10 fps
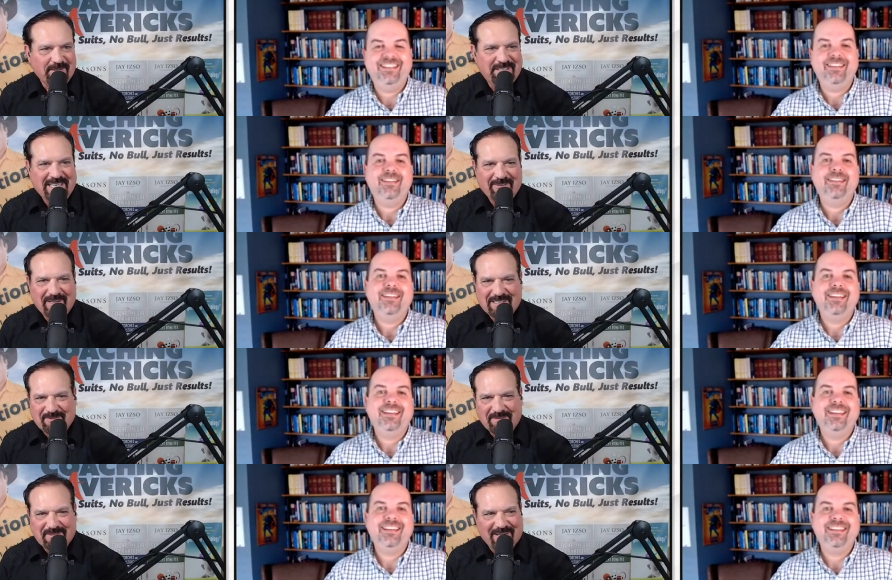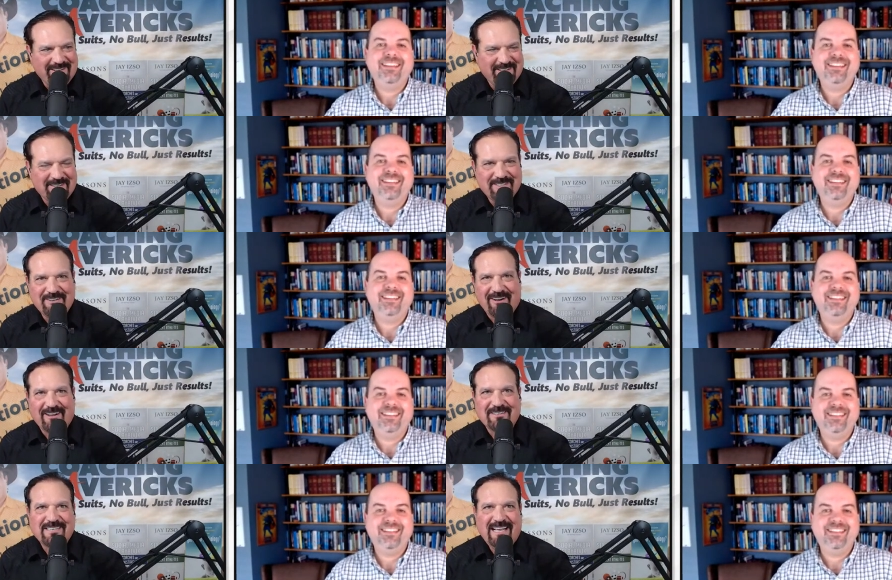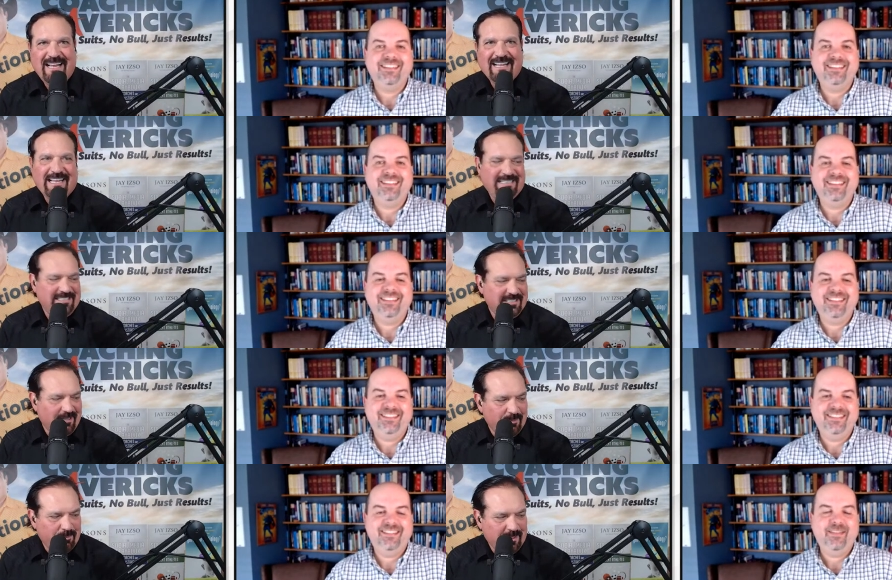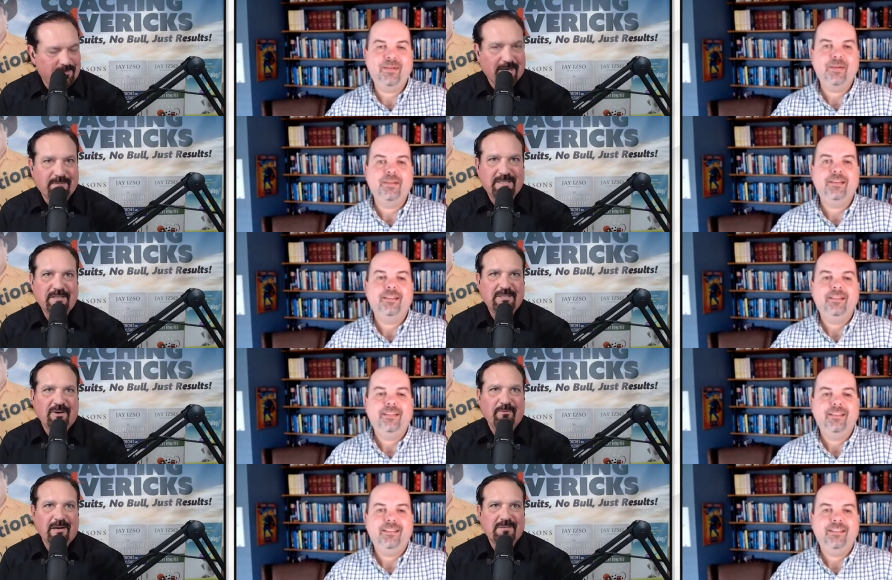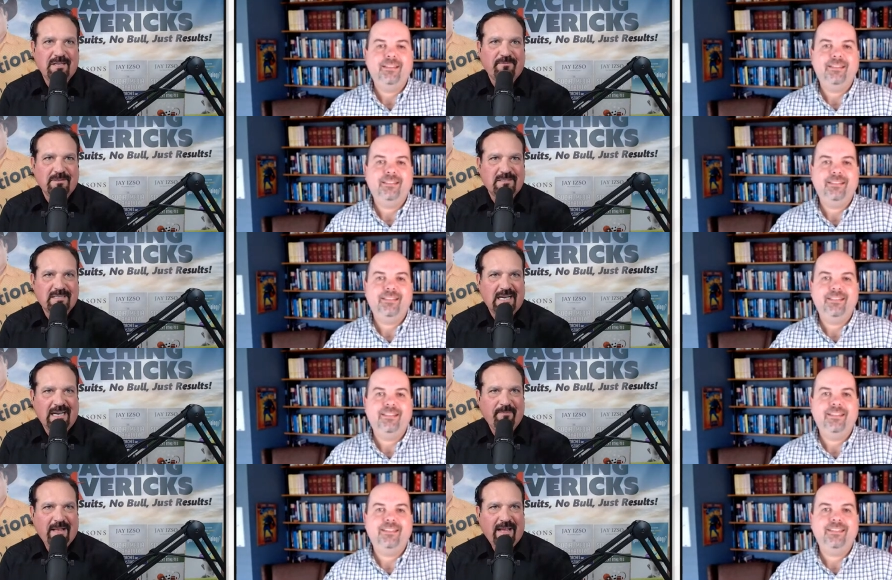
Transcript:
Speaker 1: Virginia with his wife Charlotte and their two daughters. Ladies and gentlemen, please welcome to the show. Welcome to the first time,